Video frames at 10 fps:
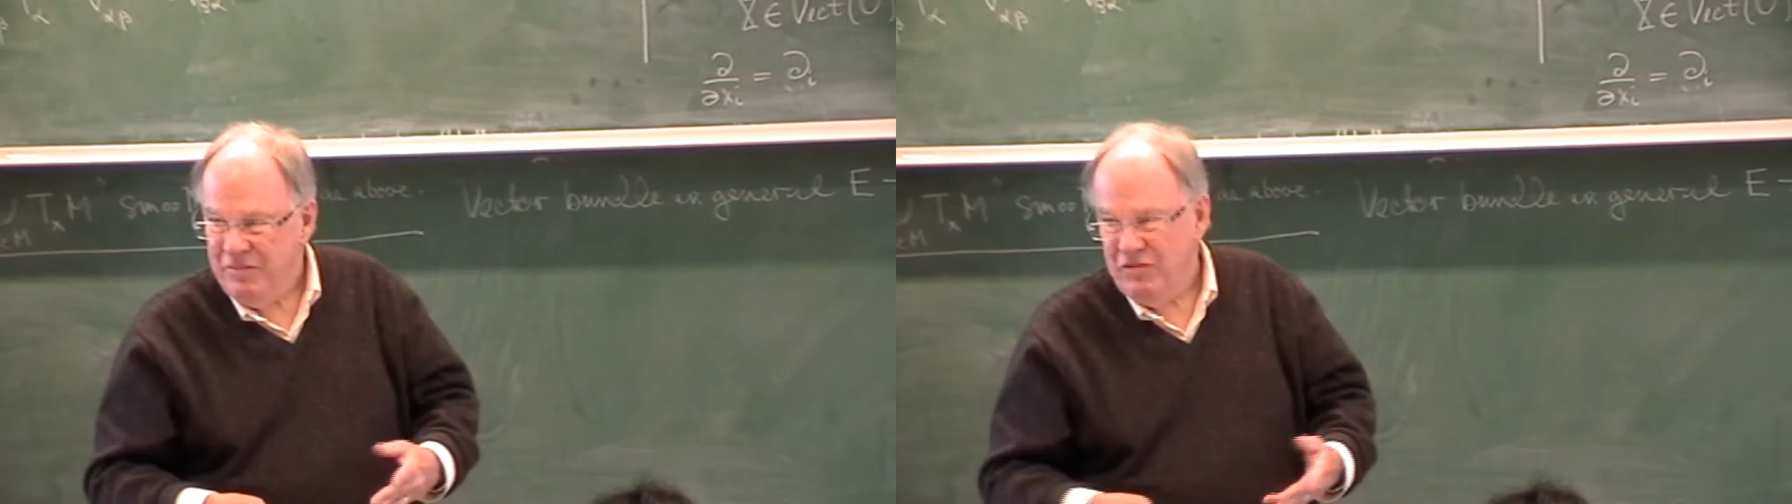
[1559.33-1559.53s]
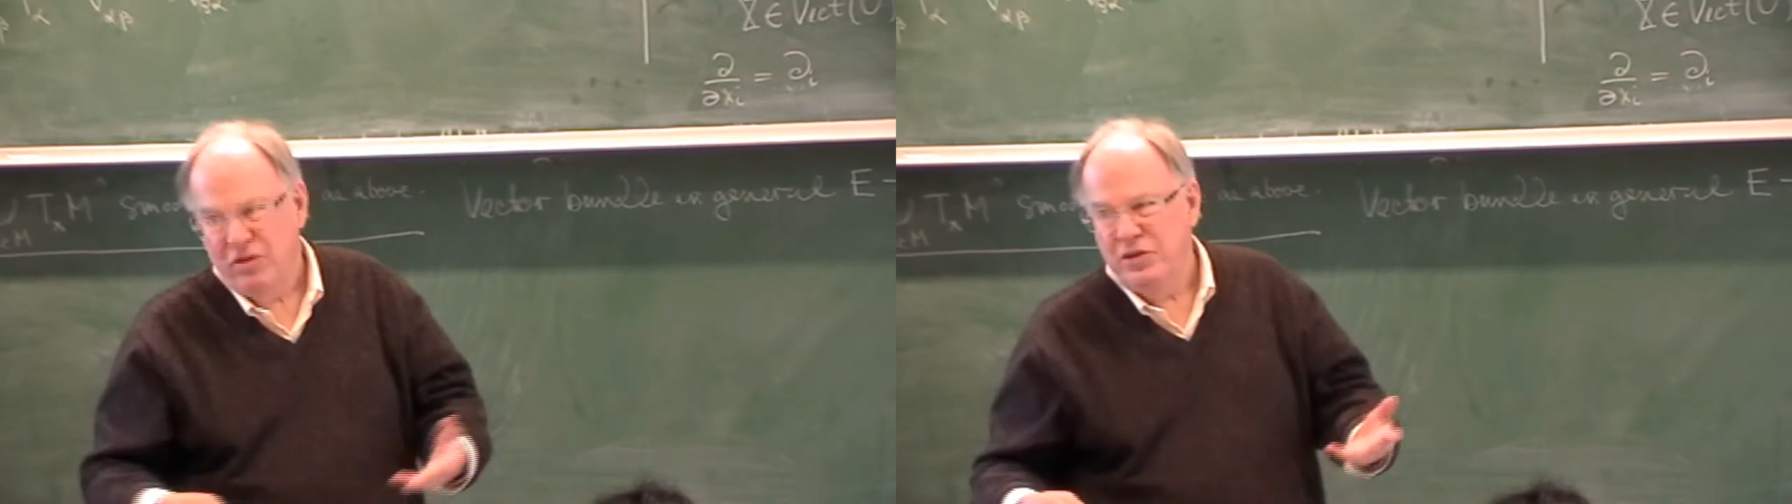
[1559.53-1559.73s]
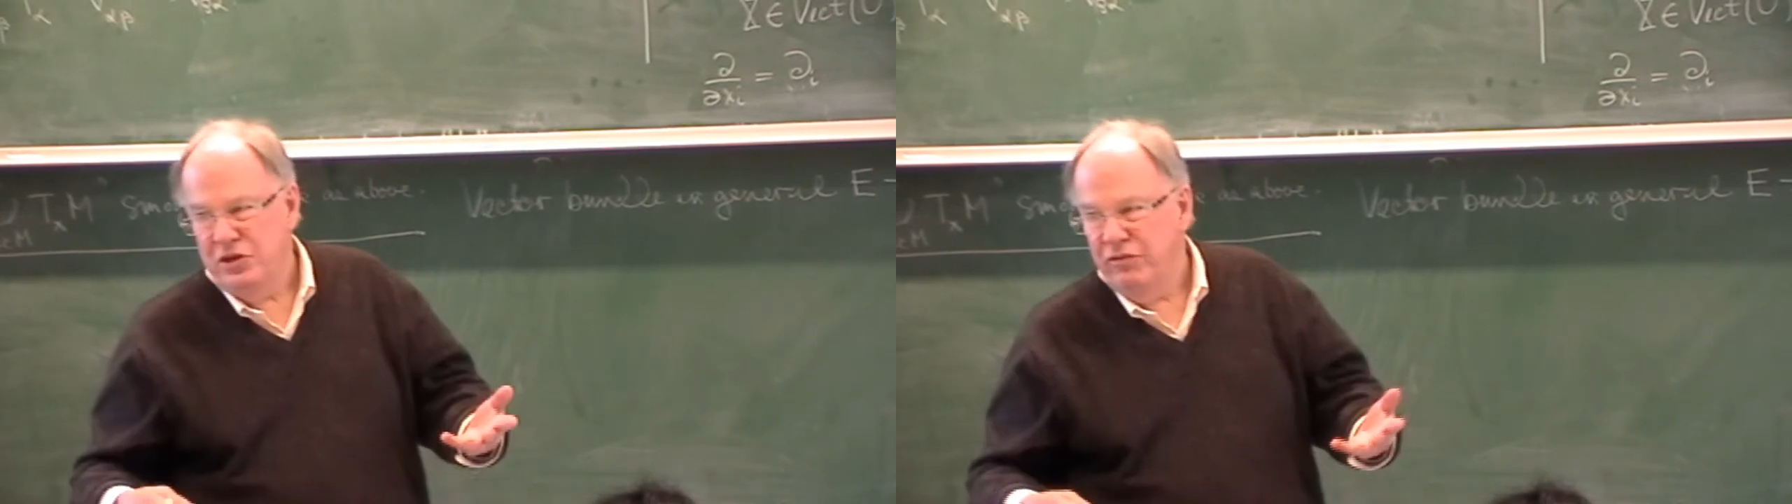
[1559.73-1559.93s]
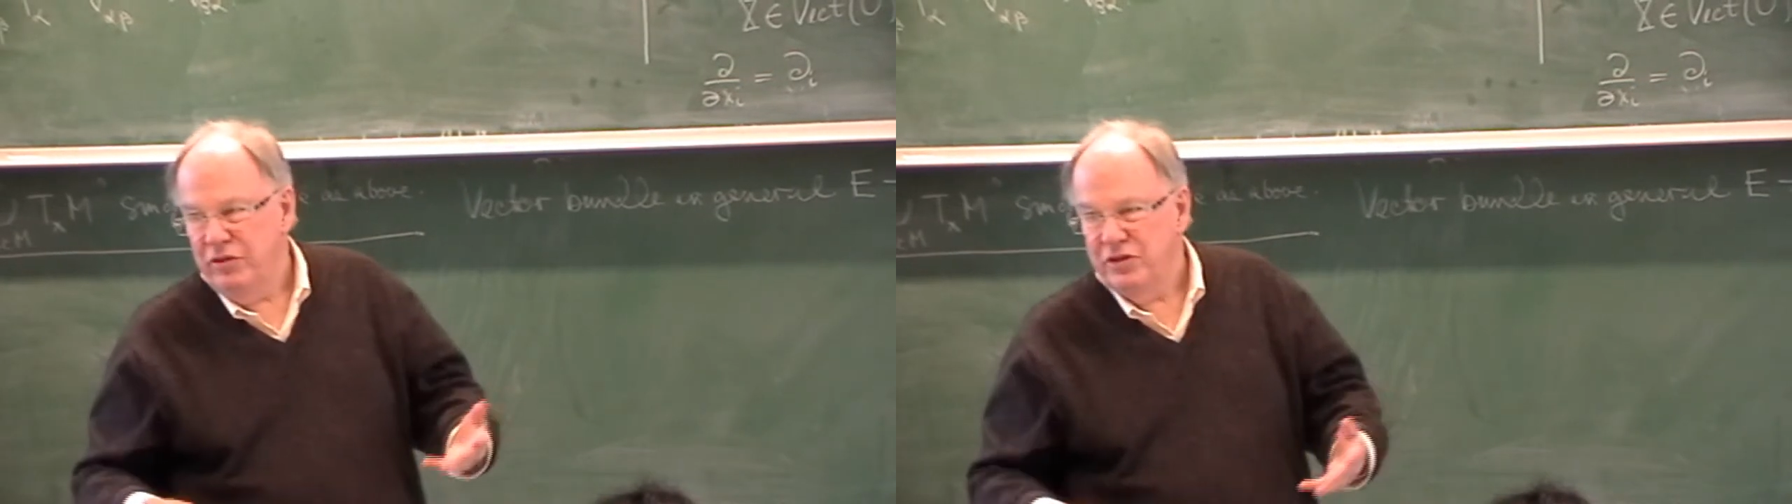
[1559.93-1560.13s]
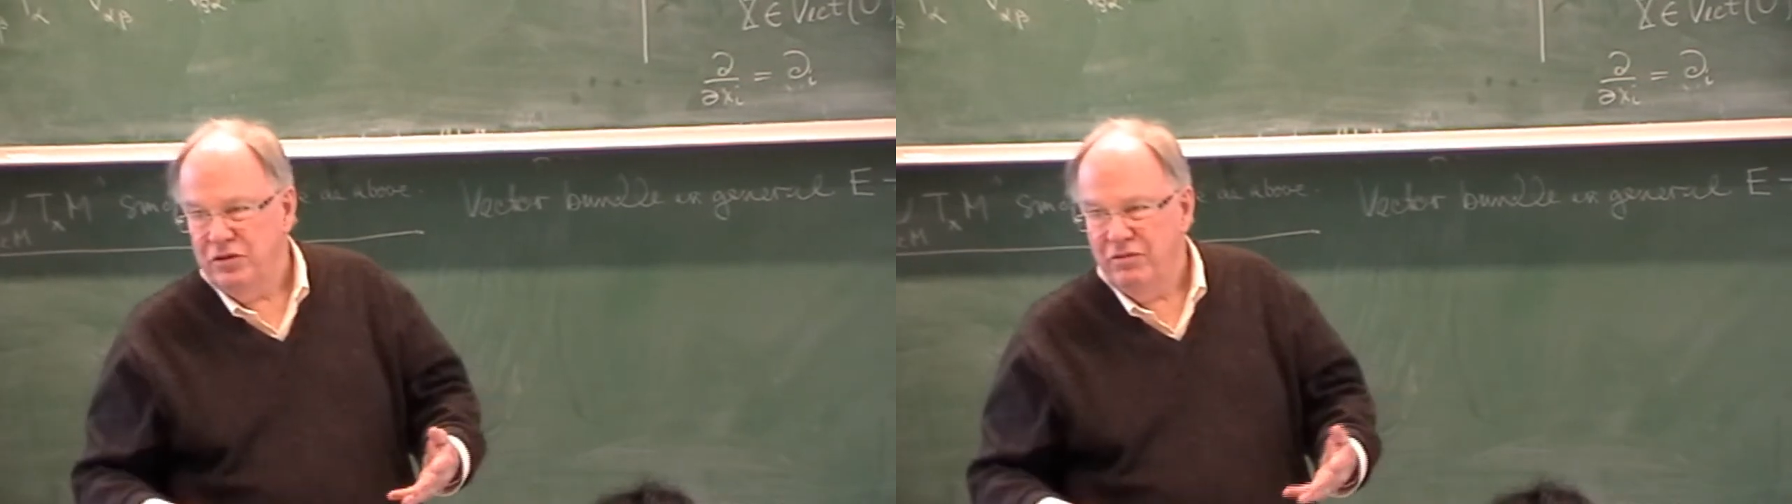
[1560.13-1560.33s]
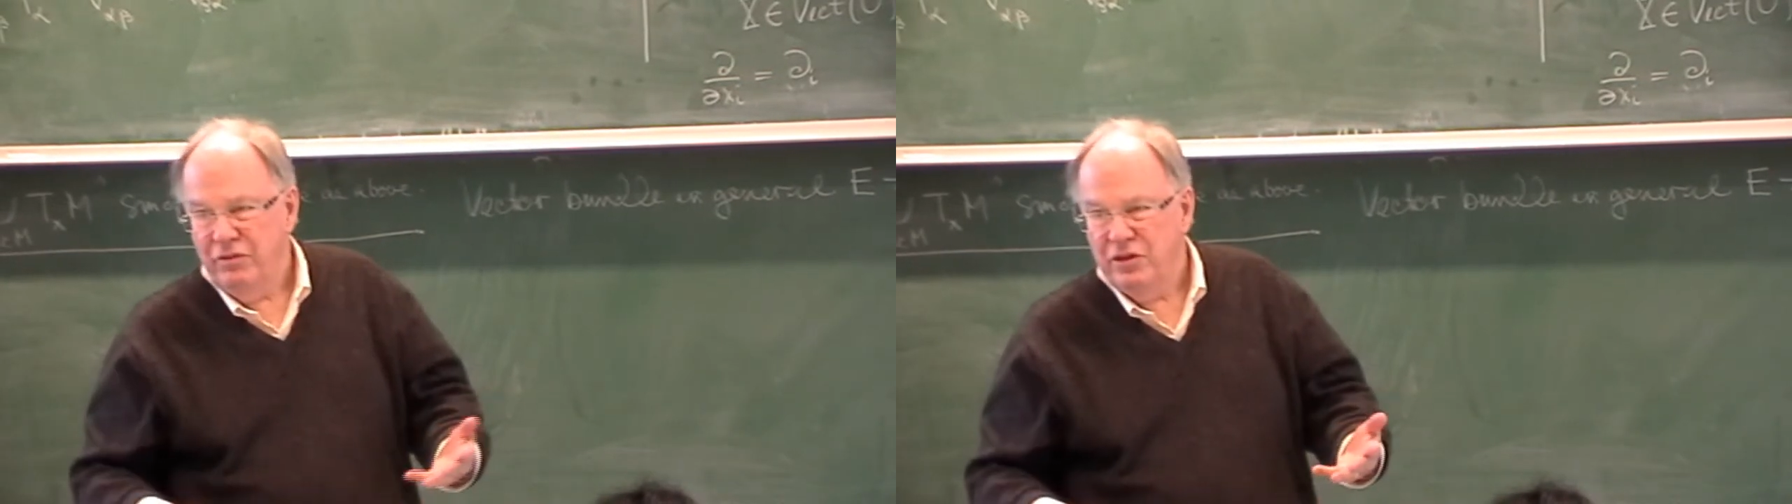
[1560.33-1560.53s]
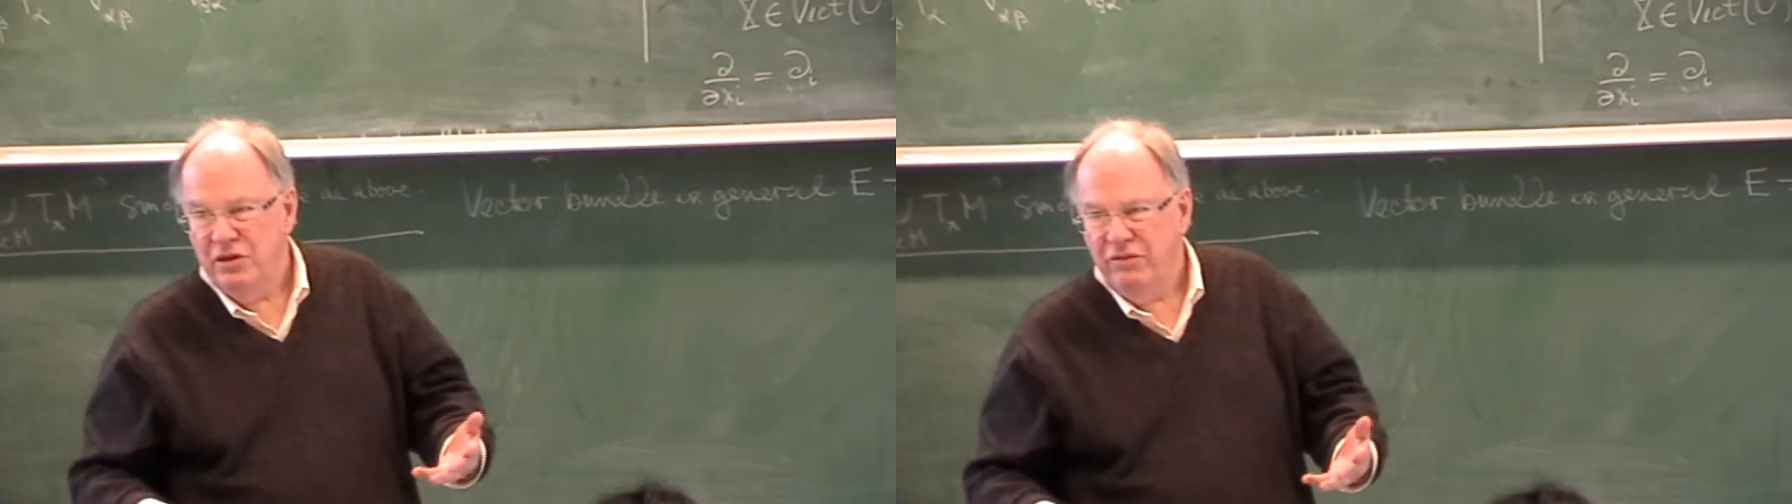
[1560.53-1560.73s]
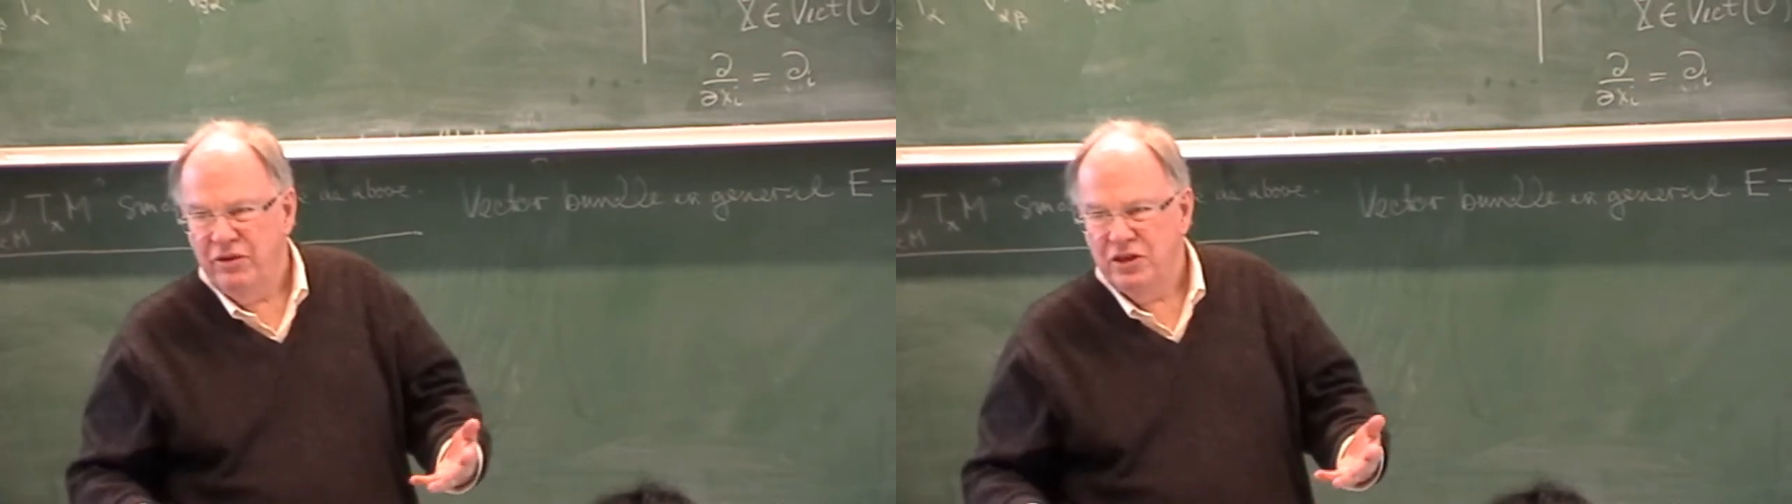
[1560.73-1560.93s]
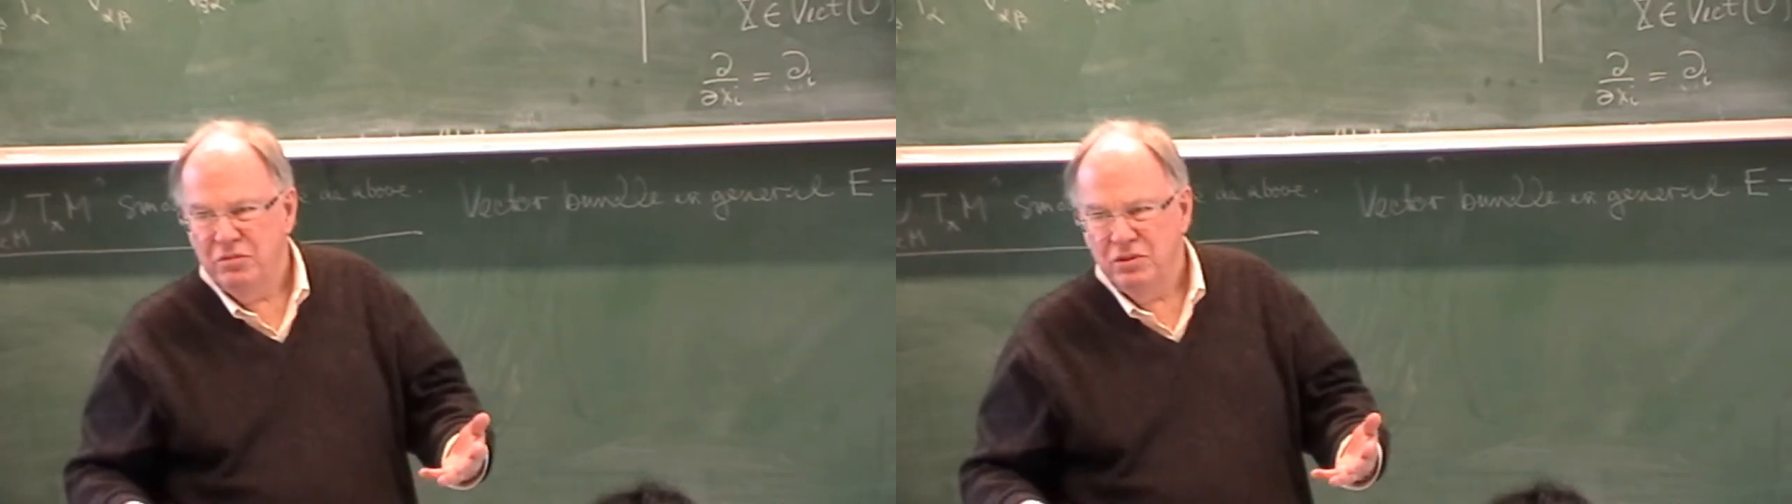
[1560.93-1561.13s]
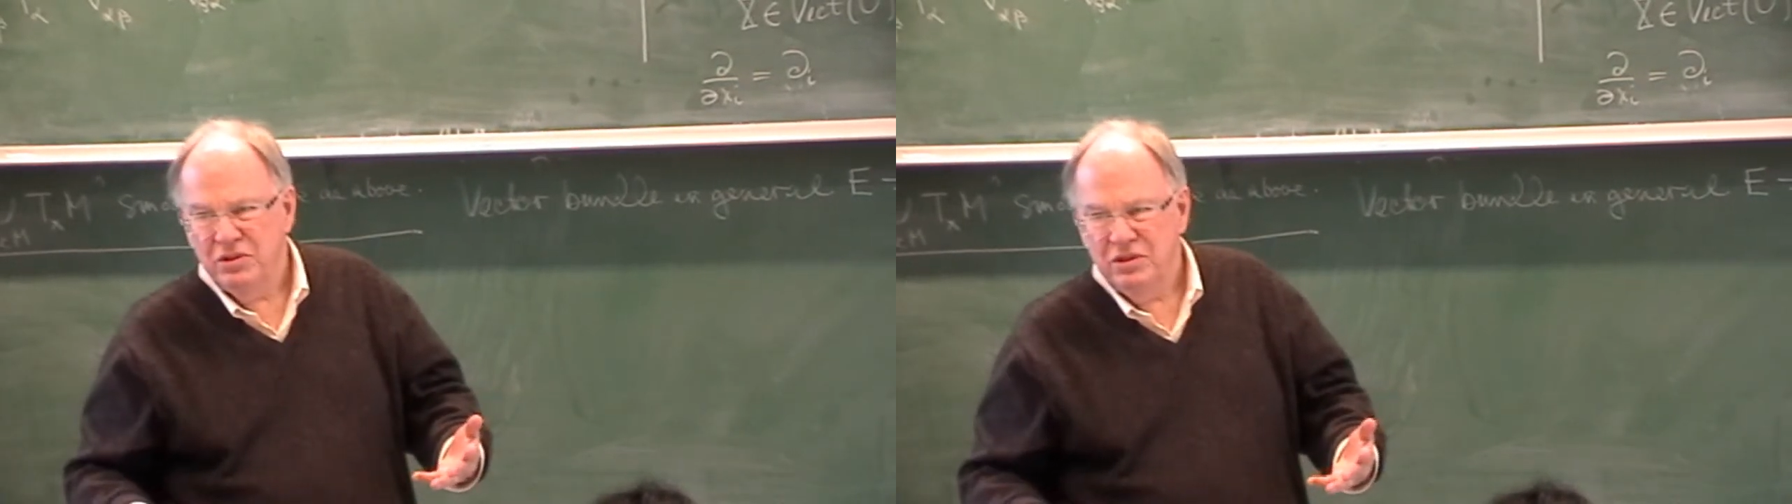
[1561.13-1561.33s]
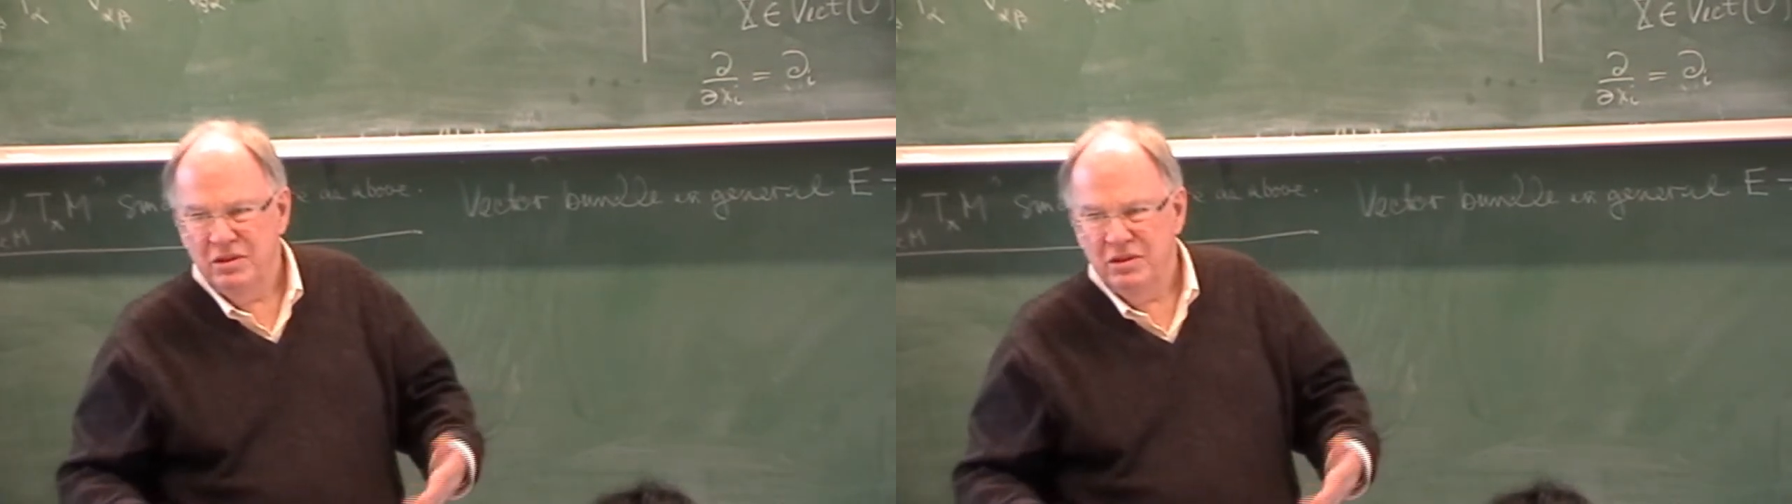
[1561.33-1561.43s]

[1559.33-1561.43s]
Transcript: from the differential, from the differentiable